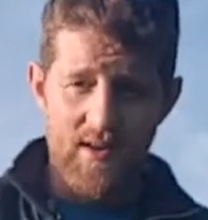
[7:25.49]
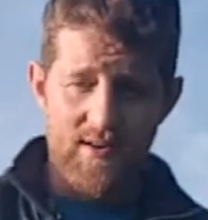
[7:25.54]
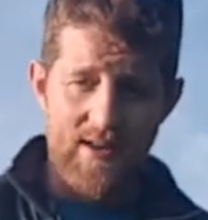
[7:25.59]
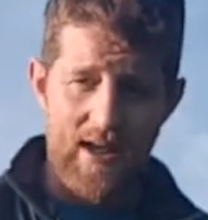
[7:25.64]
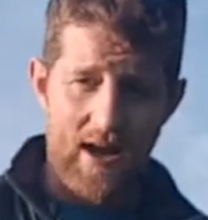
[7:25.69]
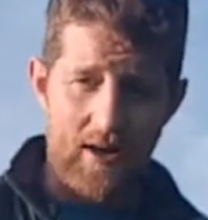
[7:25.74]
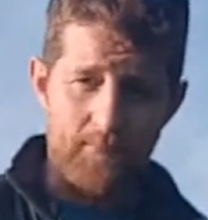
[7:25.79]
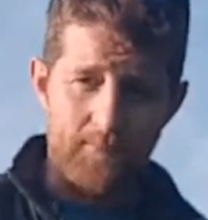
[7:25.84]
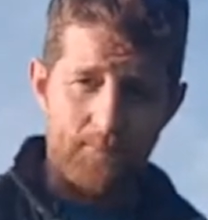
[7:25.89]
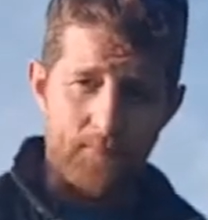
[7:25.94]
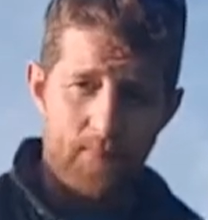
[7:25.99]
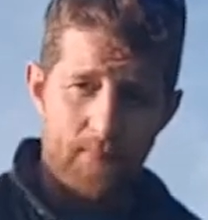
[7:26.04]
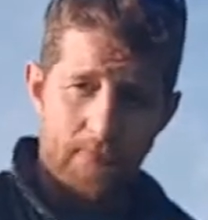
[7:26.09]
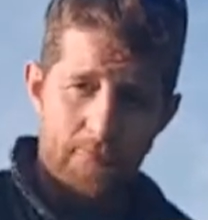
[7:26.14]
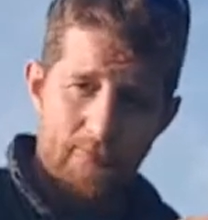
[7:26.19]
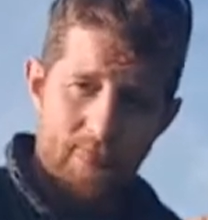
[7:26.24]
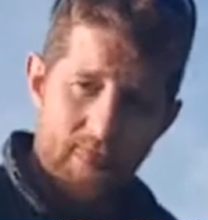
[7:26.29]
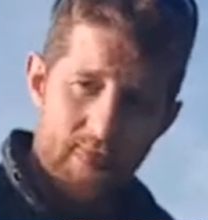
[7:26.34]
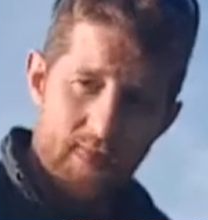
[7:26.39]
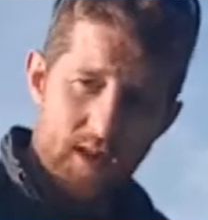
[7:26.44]
Now,
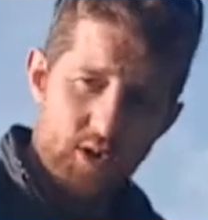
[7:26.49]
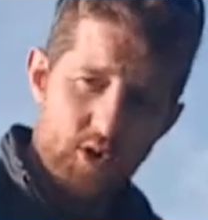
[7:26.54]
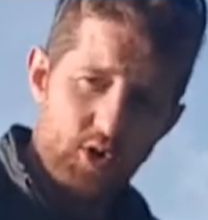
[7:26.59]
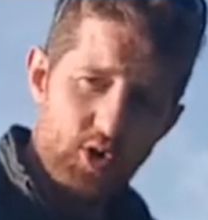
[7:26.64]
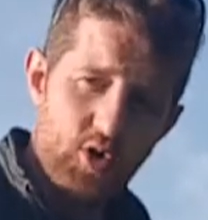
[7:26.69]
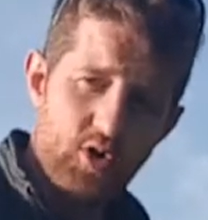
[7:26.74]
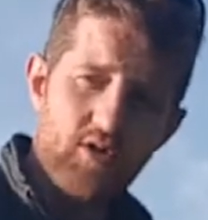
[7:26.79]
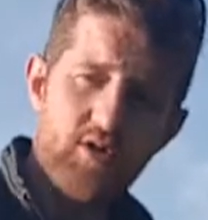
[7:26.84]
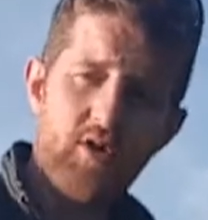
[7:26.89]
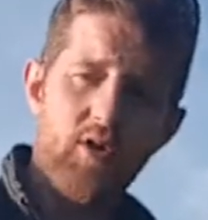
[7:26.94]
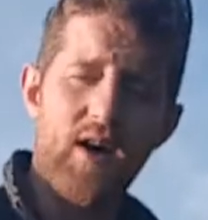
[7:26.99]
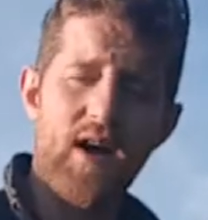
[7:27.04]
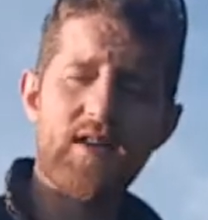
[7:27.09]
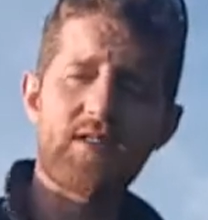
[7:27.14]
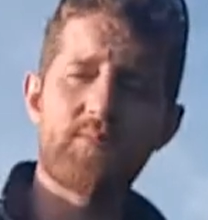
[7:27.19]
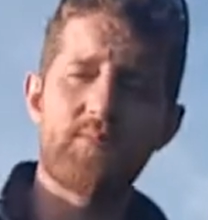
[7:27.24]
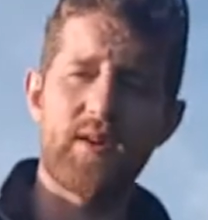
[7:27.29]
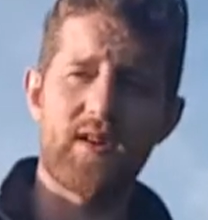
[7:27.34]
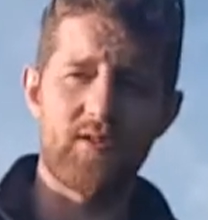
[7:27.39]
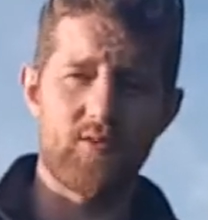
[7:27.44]
the euro
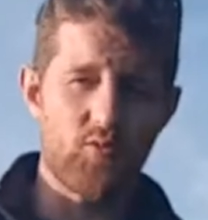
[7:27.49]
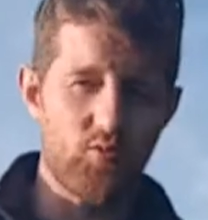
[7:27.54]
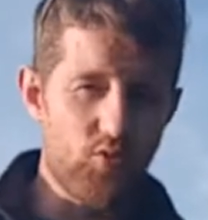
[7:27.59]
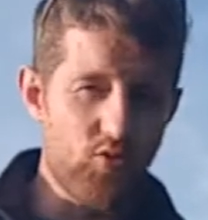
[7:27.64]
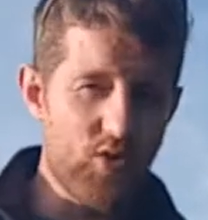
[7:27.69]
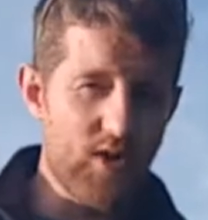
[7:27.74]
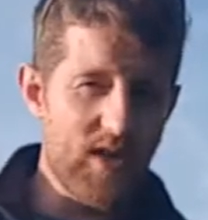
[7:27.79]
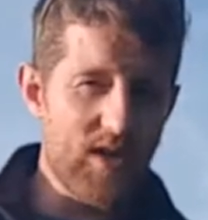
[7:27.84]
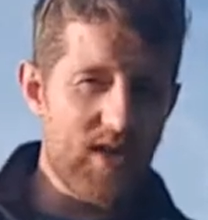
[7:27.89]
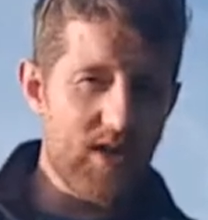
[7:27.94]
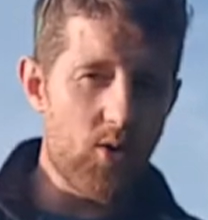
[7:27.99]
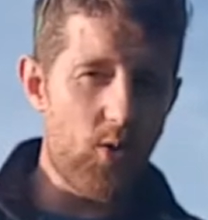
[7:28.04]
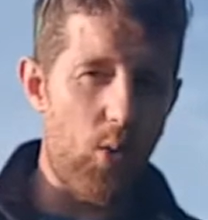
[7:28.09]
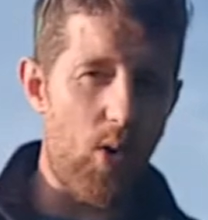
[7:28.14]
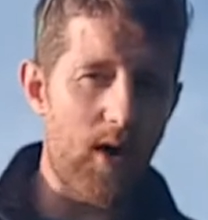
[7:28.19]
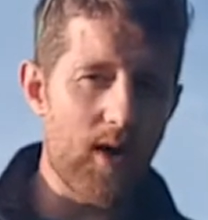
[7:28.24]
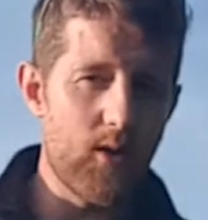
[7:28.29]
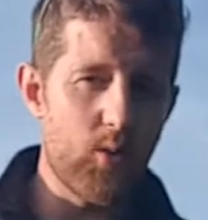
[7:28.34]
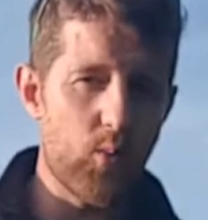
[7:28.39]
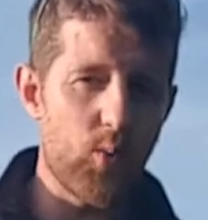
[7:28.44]
has been really
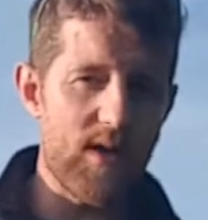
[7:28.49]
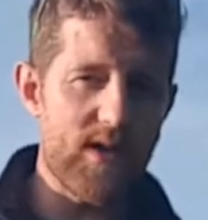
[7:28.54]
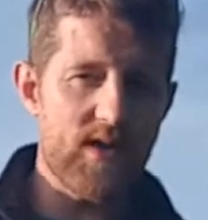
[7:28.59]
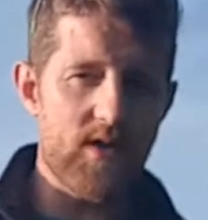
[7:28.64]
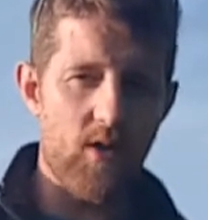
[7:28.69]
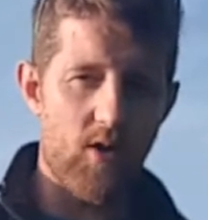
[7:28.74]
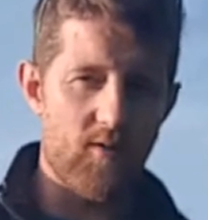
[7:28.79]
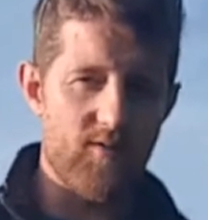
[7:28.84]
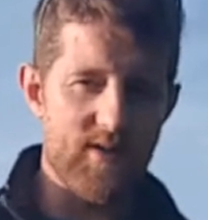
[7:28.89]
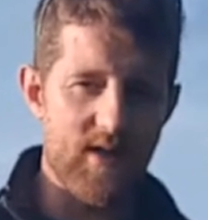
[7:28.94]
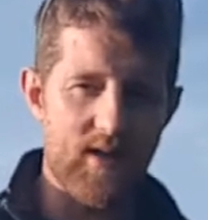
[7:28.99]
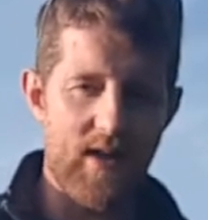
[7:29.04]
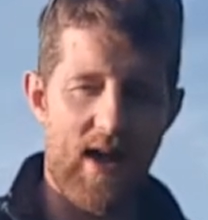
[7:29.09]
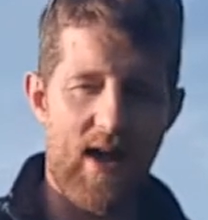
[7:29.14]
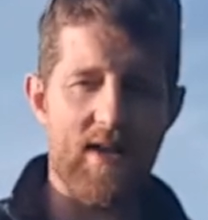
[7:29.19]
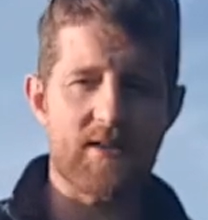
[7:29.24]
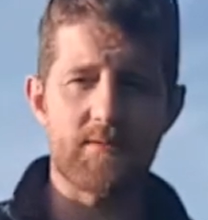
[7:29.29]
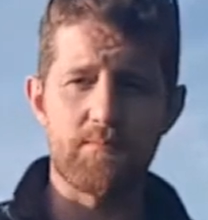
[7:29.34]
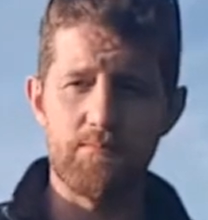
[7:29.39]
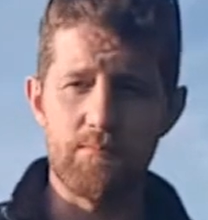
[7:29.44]
quite weak over the
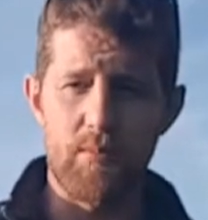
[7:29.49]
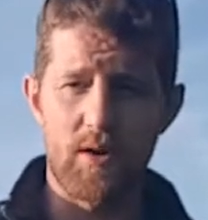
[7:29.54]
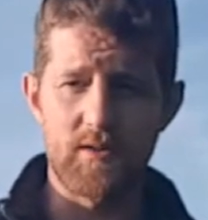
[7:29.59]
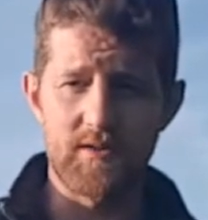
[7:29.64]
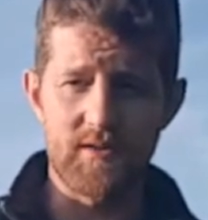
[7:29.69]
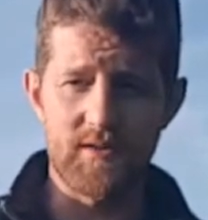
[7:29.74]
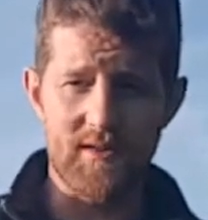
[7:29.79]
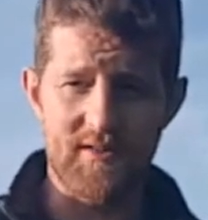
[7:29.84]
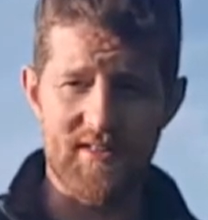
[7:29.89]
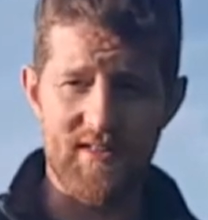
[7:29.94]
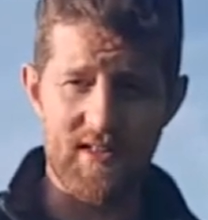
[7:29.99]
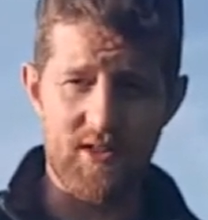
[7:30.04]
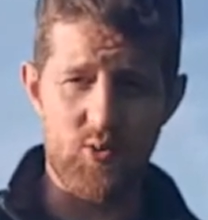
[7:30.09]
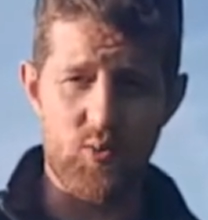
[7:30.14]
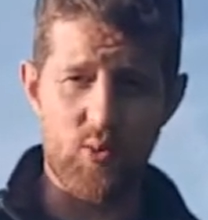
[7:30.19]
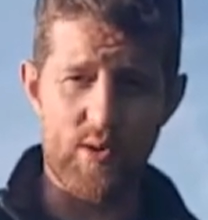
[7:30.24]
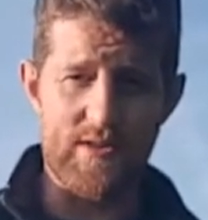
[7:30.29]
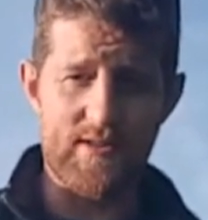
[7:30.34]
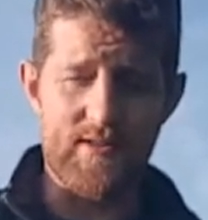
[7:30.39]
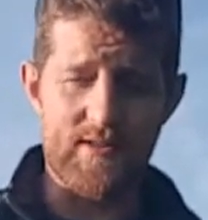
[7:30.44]
last month to 6
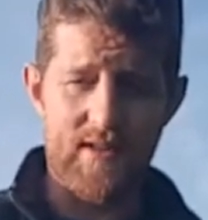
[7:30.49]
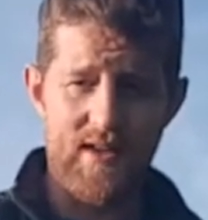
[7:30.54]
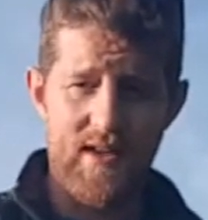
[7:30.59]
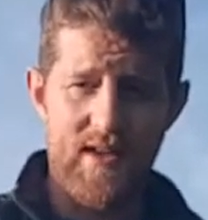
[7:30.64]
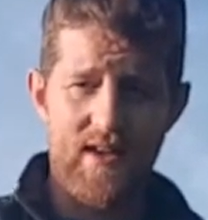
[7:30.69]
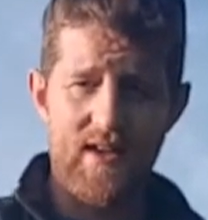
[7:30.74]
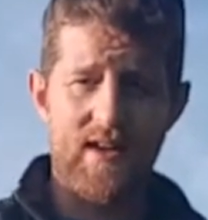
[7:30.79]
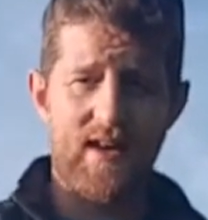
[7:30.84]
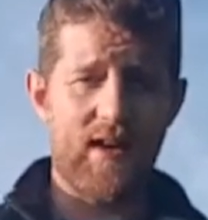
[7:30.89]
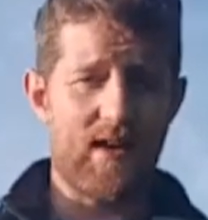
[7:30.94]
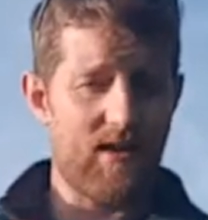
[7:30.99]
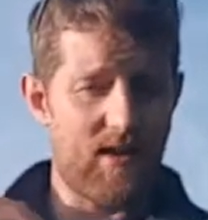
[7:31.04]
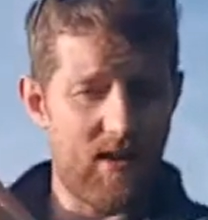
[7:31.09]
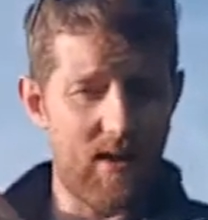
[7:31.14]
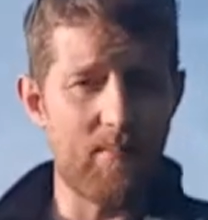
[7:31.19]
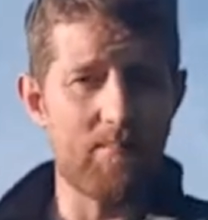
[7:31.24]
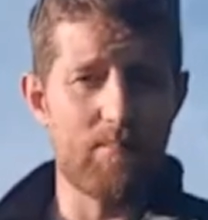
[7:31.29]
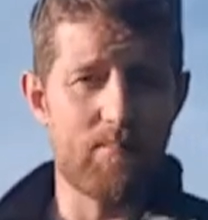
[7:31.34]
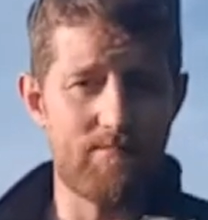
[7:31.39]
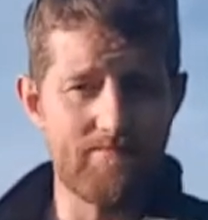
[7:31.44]
weeks,
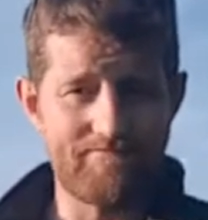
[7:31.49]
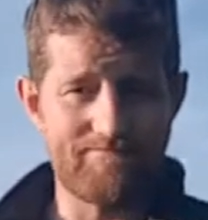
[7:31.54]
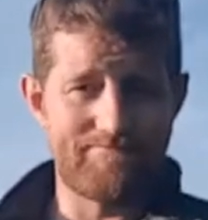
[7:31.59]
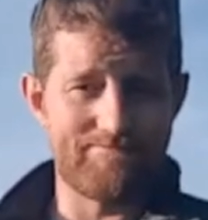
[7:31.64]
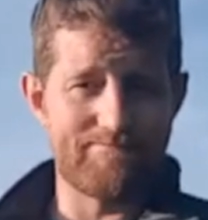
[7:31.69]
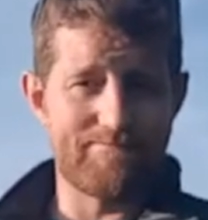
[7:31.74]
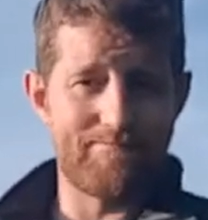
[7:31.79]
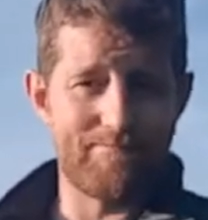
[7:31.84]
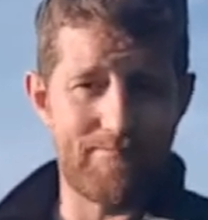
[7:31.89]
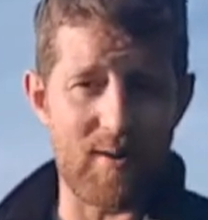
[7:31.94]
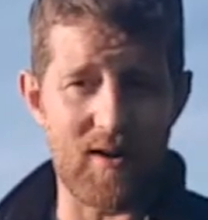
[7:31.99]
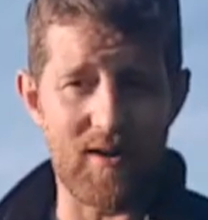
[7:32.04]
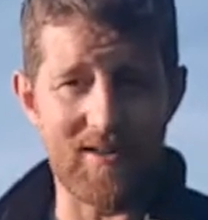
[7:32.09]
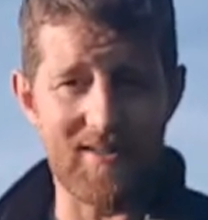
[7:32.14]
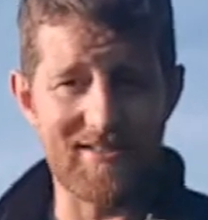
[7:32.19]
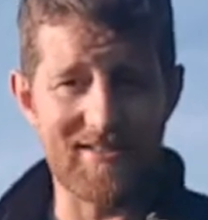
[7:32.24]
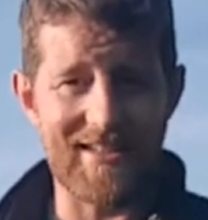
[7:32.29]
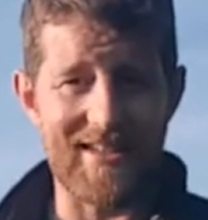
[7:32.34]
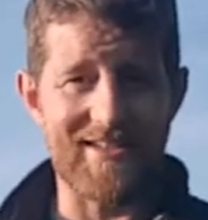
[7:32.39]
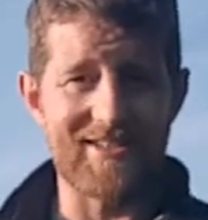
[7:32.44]
and by
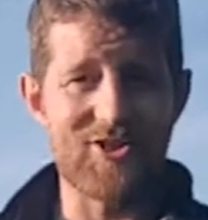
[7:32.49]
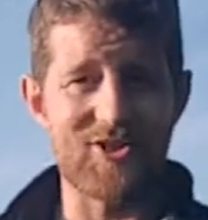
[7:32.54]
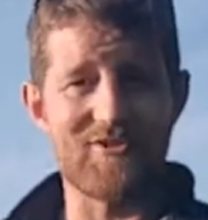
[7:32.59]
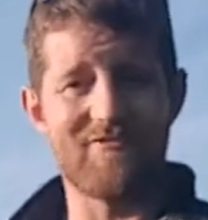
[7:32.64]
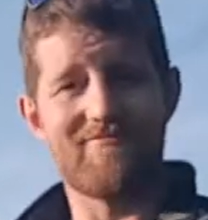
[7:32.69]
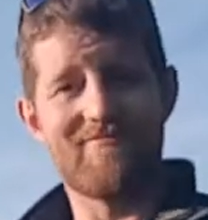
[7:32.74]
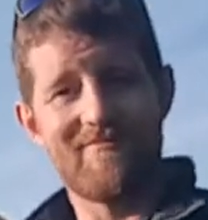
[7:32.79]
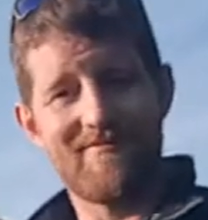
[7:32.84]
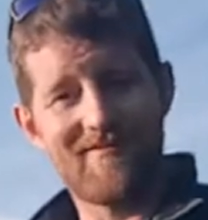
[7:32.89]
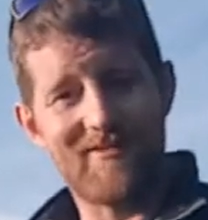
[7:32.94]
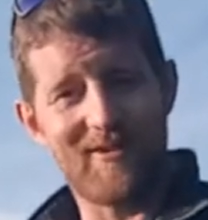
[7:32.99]
extension,